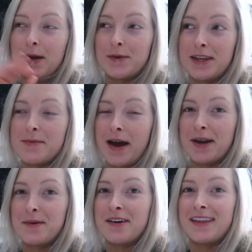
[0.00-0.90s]
I'm really
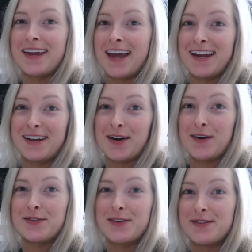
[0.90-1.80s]
bad about like ending
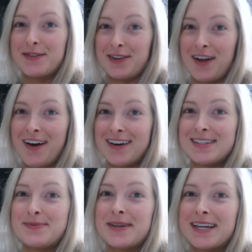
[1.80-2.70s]
off
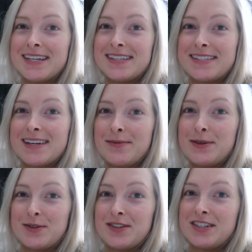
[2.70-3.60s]
vlogs because I'm
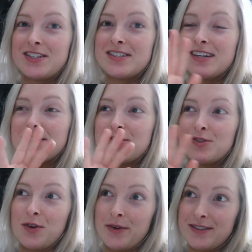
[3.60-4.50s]
usually just like
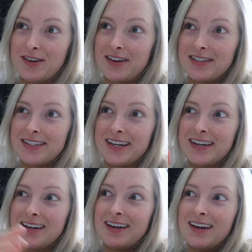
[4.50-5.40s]
so
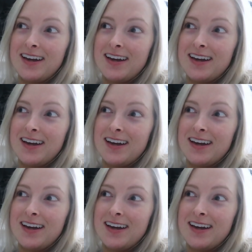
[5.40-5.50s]
exhausted